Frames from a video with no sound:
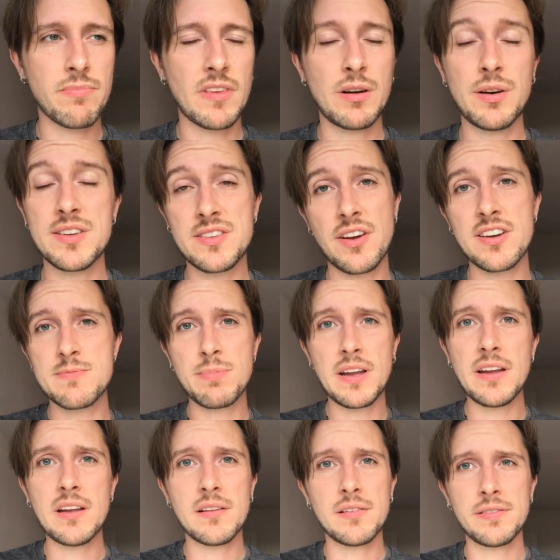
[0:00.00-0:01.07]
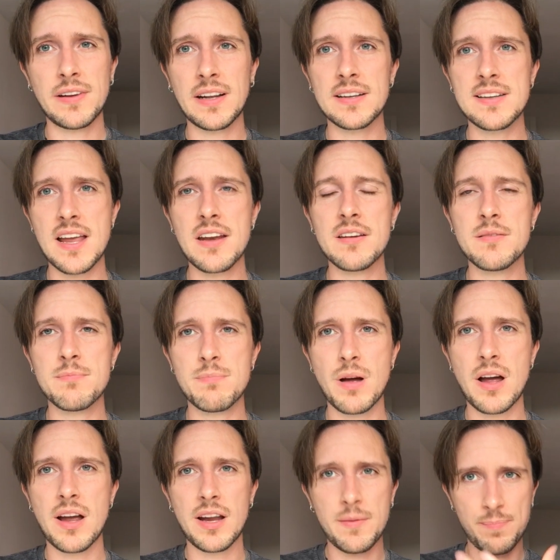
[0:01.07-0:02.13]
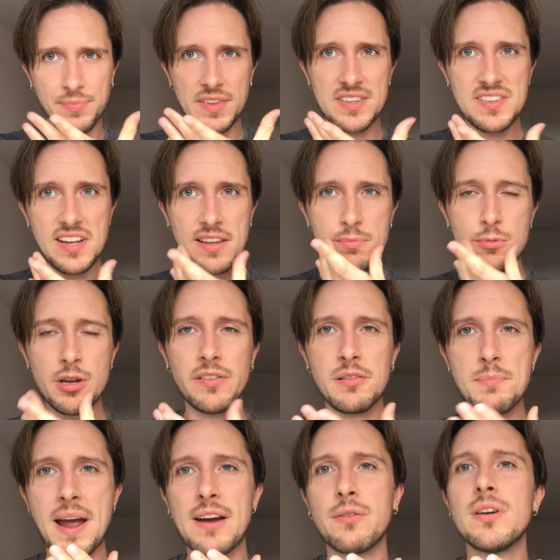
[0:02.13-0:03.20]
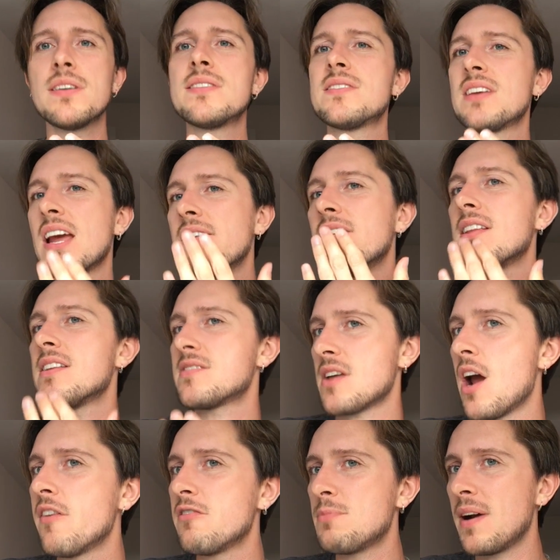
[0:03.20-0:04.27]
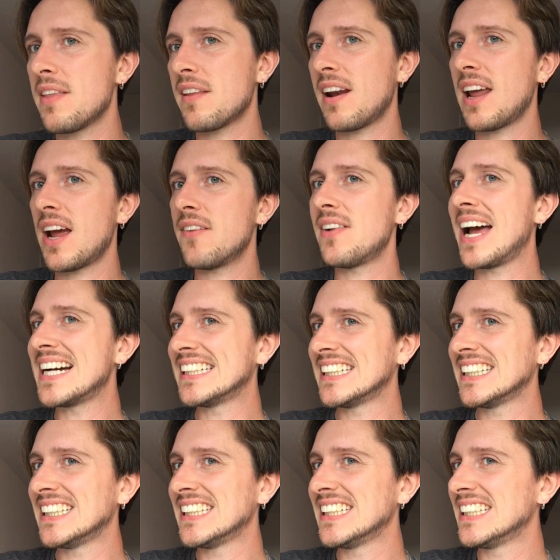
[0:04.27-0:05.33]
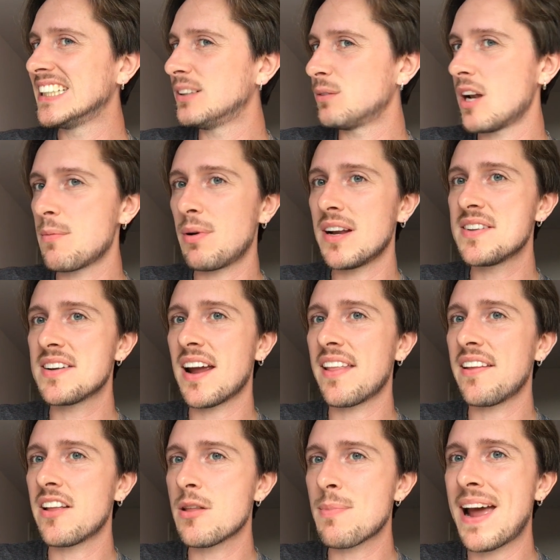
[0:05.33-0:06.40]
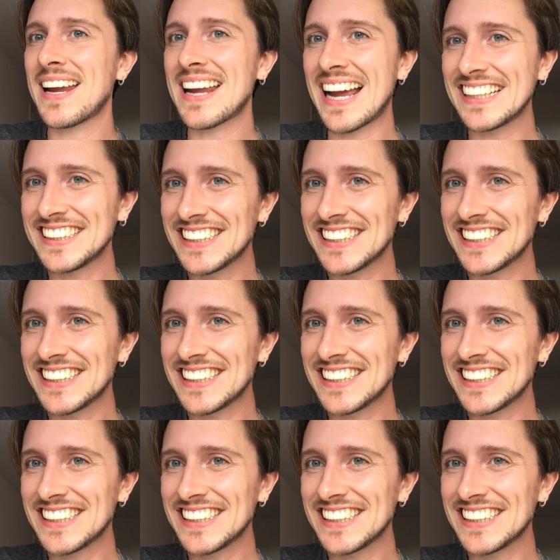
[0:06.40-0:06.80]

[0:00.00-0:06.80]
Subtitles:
it's going to be filled in by the teeth moving backwards to get rid of this overbite that I have when I bite together at the back.